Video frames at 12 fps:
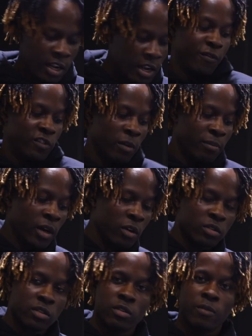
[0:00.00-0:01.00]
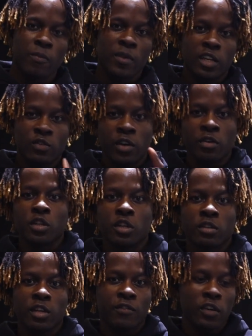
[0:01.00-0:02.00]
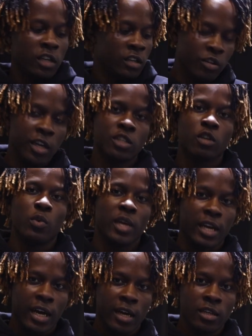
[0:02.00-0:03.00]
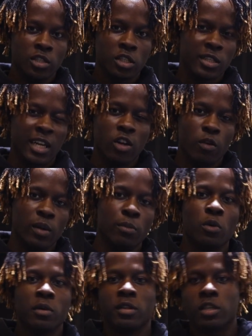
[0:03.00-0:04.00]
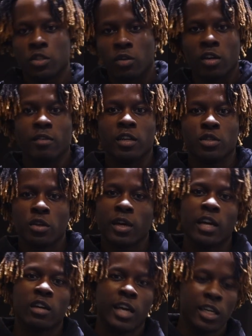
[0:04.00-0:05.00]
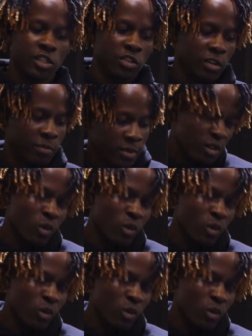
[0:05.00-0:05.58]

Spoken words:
With dumbbells, it's very good if you can train your weaker hand just that little bit more than the stronger hand, so it kind of catches up.